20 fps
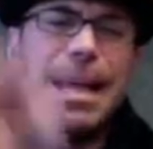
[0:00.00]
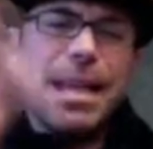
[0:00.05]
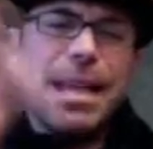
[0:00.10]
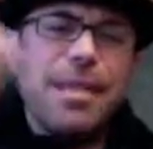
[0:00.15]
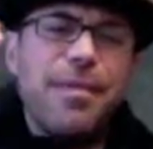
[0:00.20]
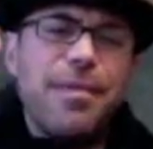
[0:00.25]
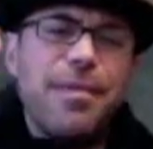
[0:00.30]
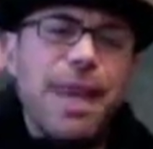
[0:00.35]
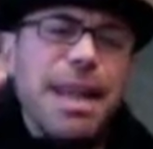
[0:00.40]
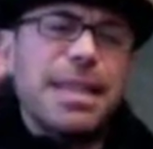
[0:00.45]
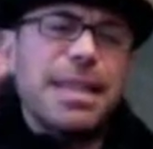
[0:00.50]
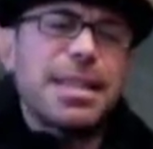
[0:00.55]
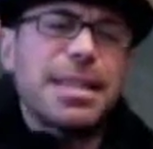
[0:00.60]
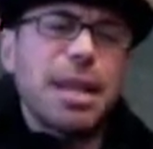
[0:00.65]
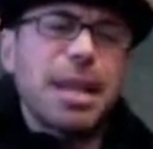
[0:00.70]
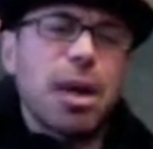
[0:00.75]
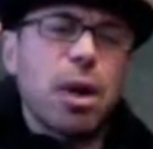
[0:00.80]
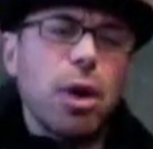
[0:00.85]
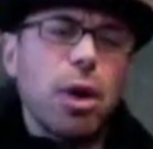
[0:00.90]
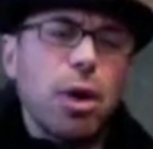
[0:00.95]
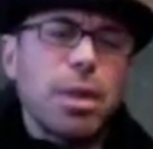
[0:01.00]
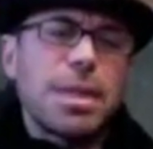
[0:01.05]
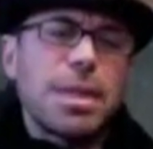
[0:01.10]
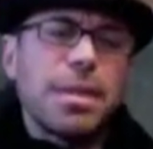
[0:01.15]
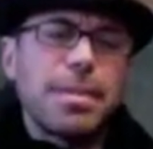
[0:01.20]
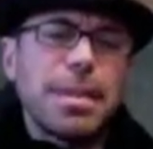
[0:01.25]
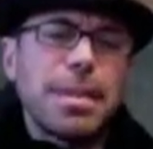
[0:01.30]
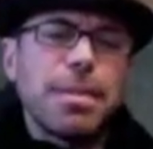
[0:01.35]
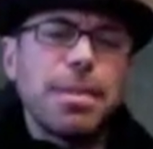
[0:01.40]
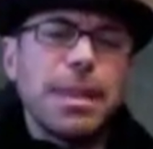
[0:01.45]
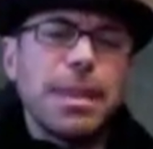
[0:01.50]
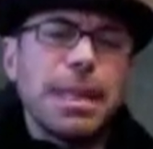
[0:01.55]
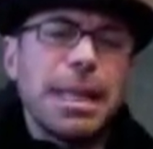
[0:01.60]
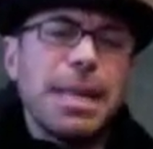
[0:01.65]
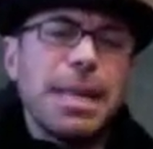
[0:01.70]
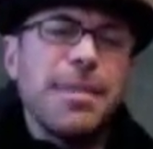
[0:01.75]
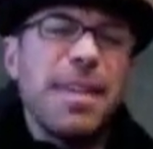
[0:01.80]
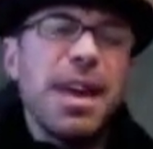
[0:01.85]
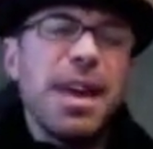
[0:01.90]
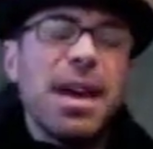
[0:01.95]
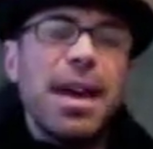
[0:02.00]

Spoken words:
events that cause them to believe